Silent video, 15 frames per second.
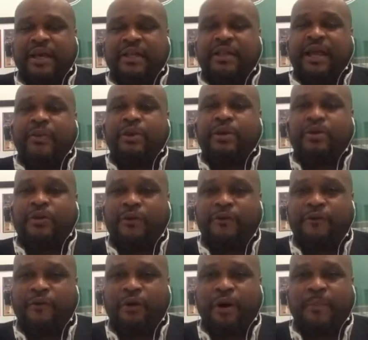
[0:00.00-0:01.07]
They would do
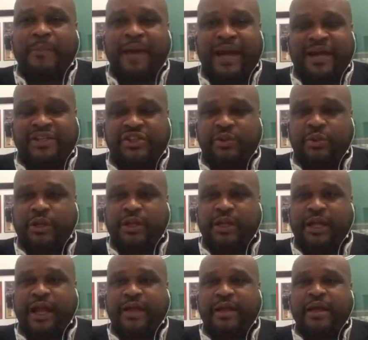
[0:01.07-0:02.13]
for a bad shooting night.